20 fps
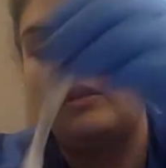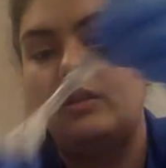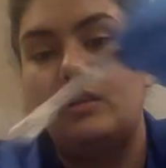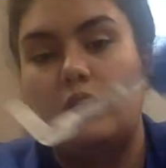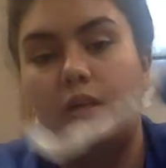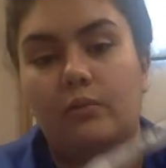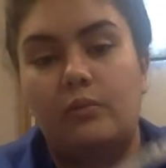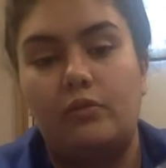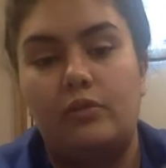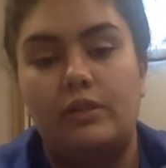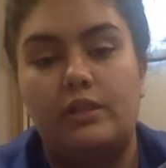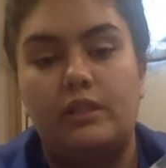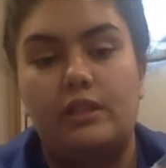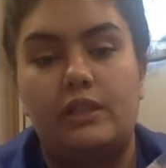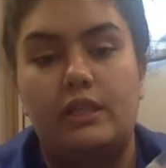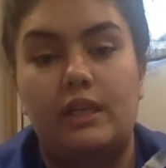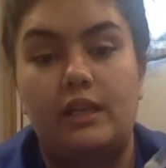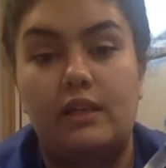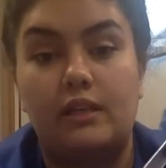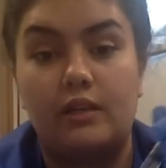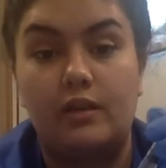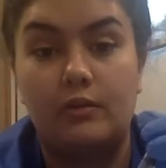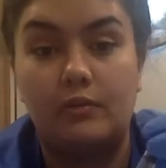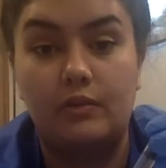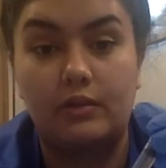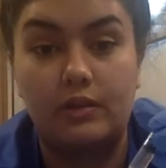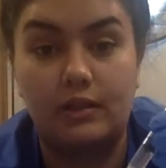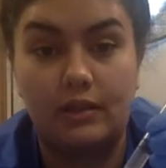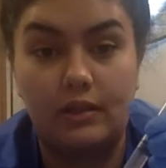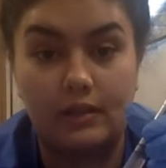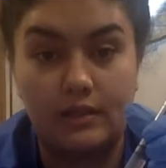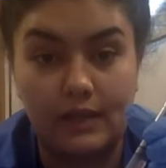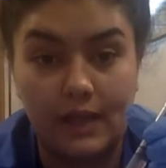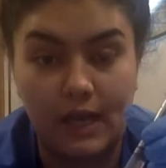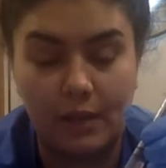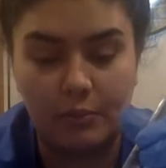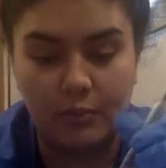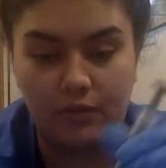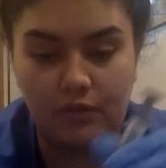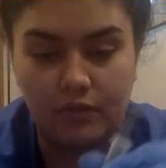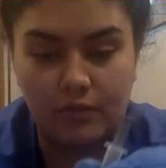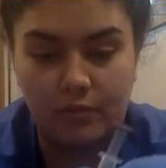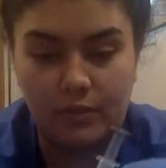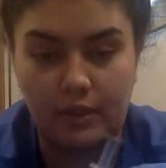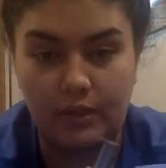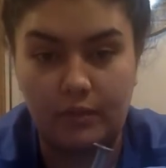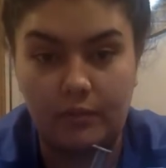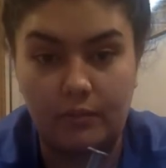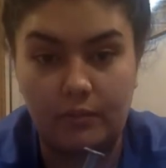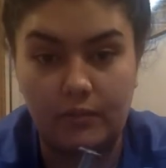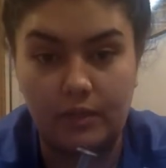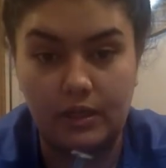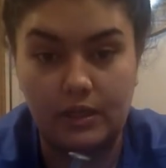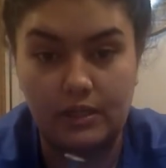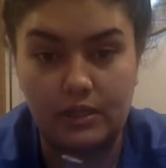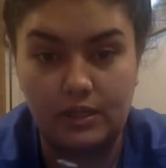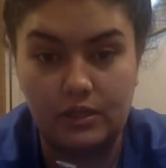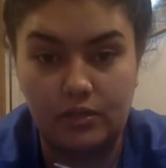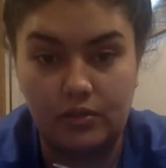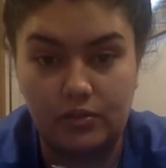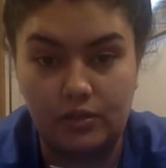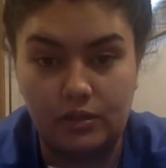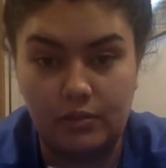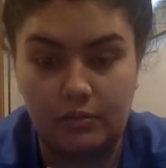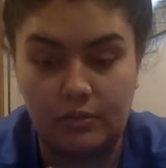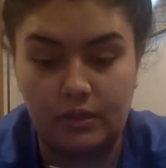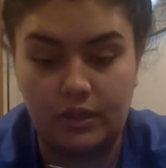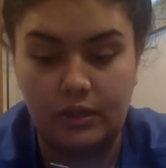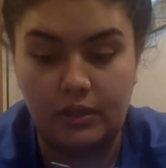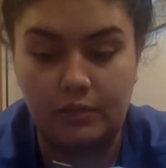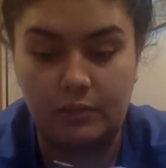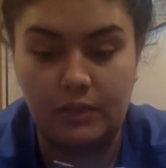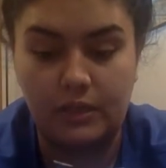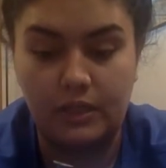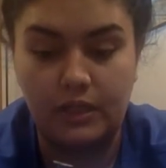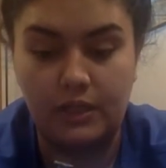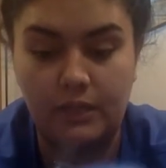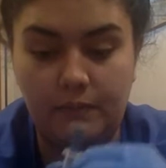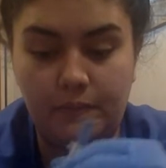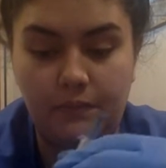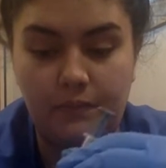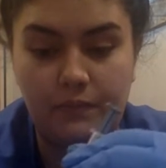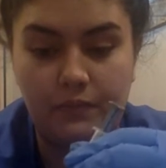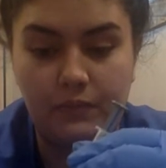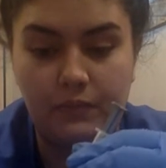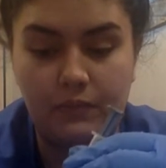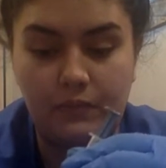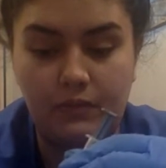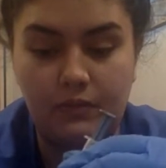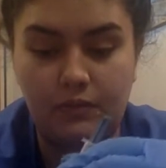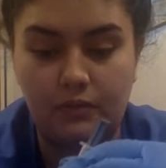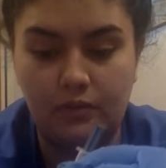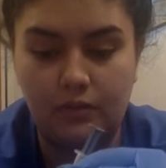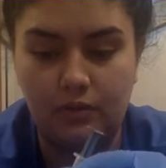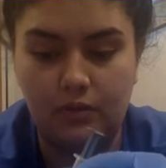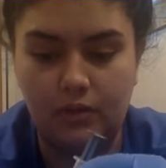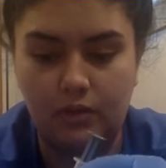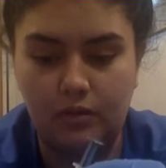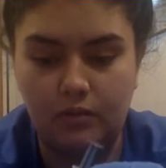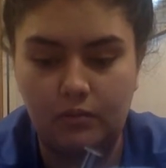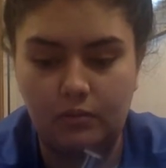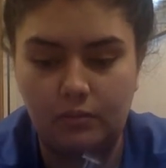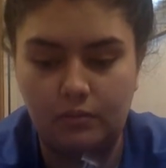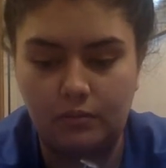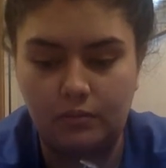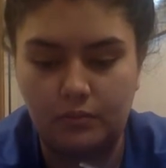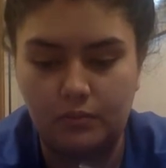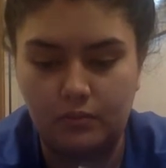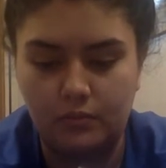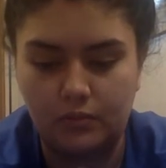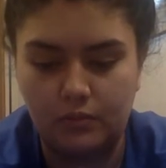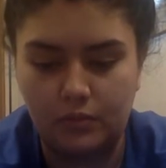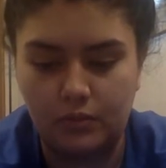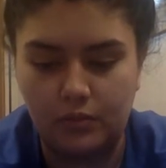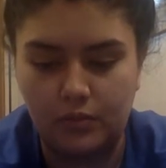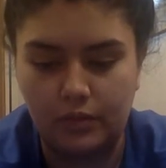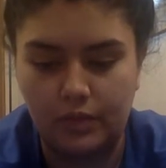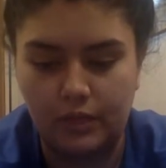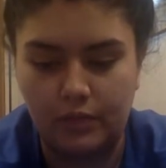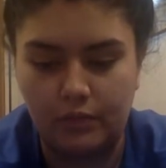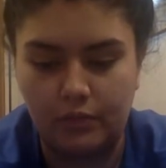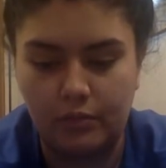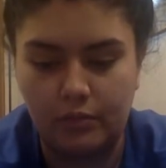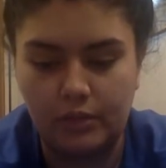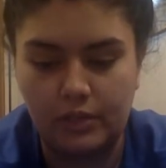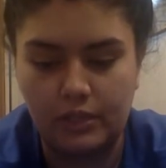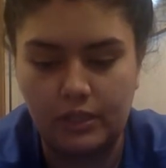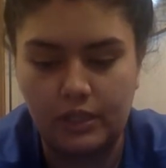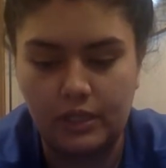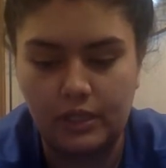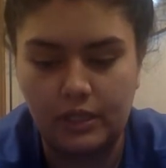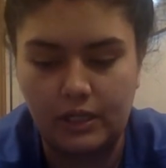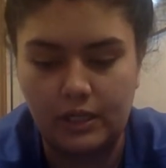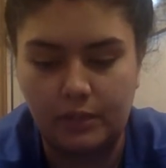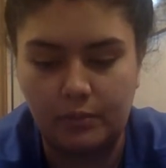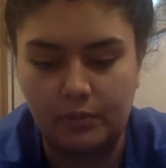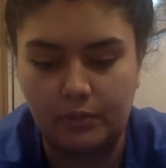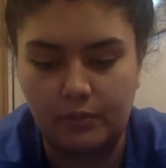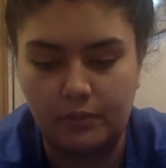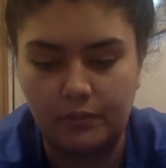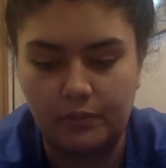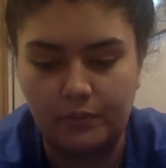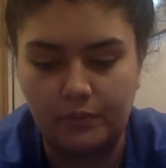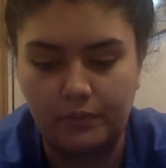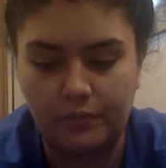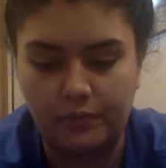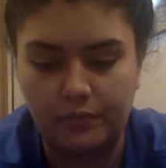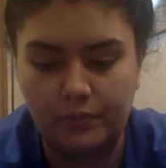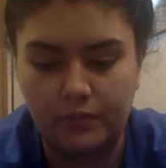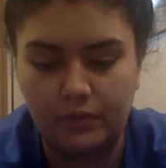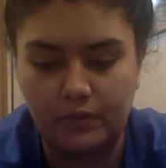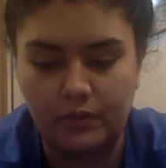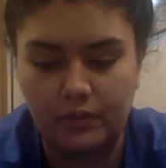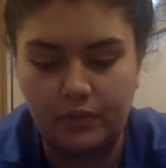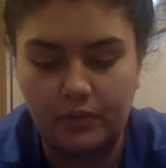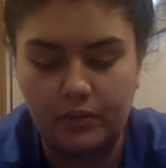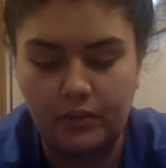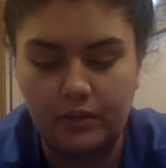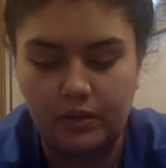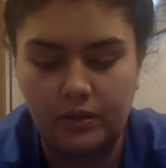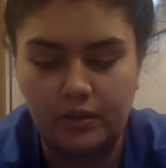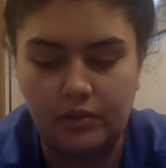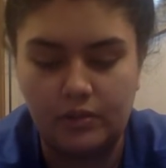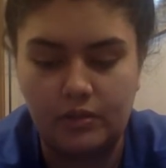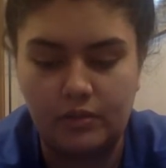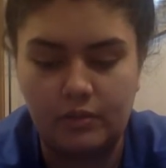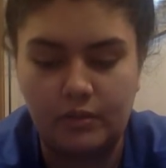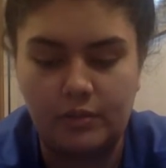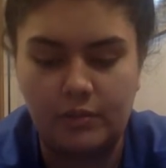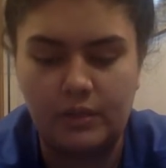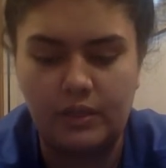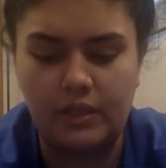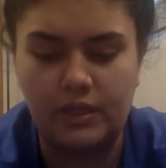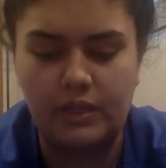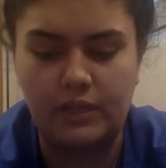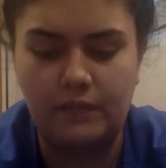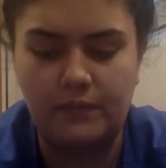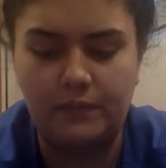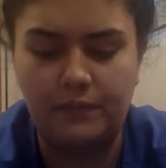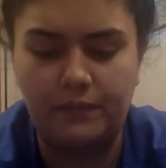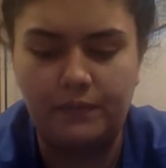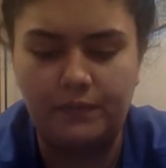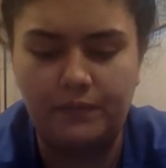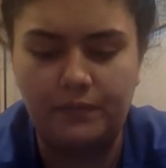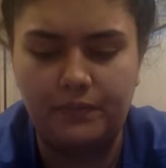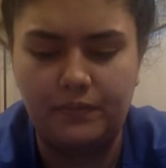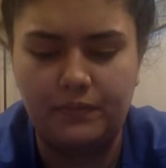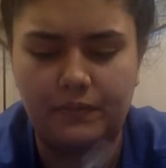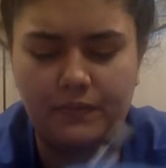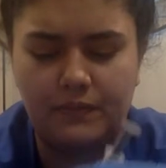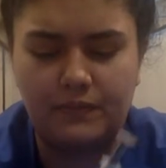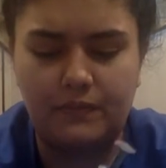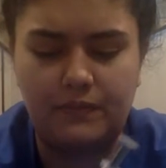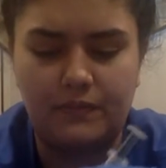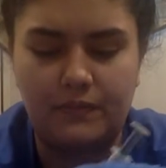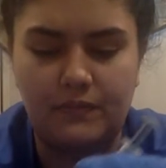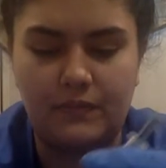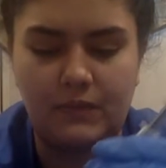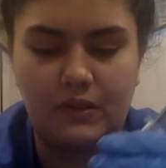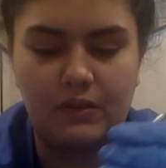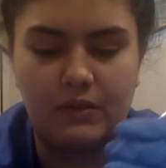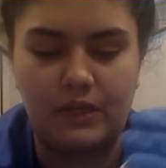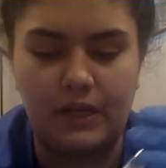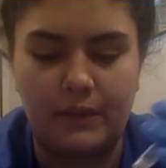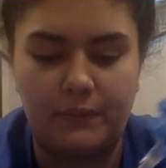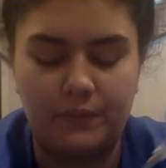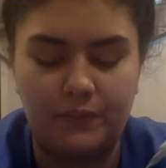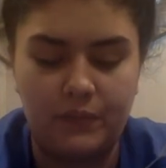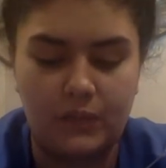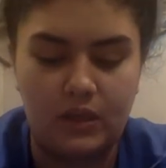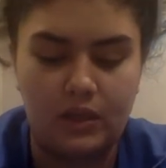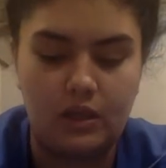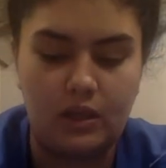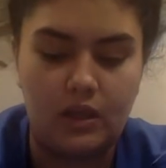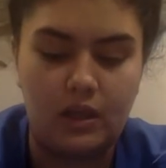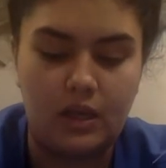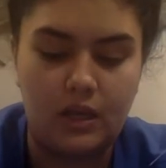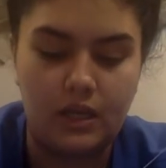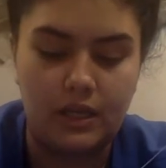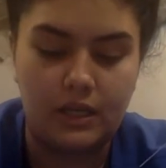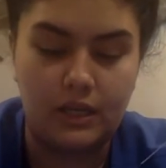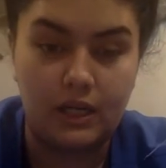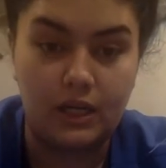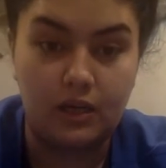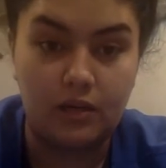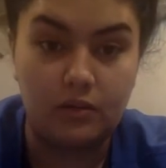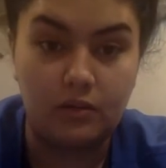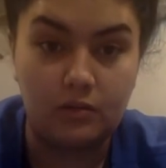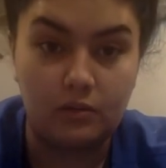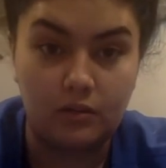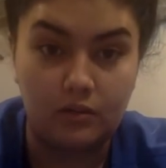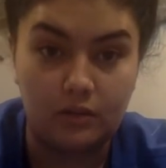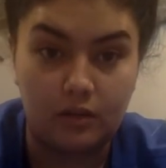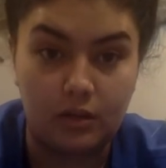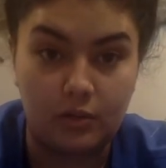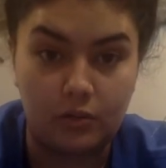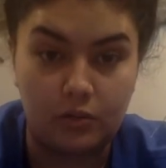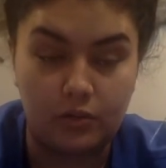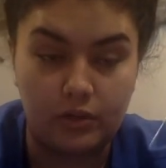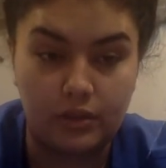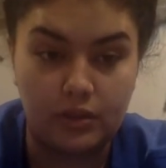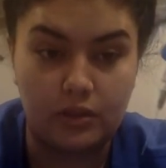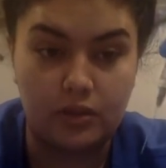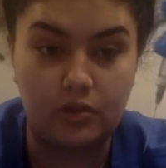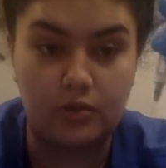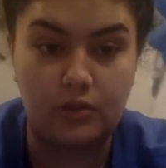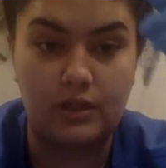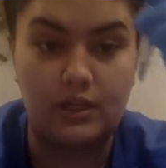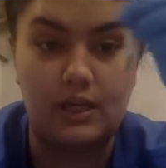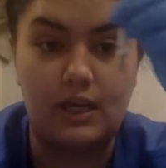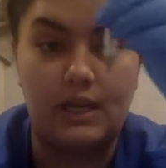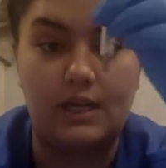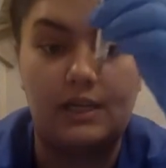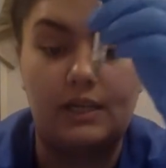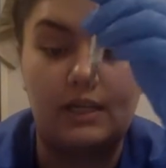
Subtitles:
I'm going to take the cap off of my medicine using my pinky. Oh, okay, we'll pretend that didn't happen. Using my pinky. Okay, now I'm going to go in at a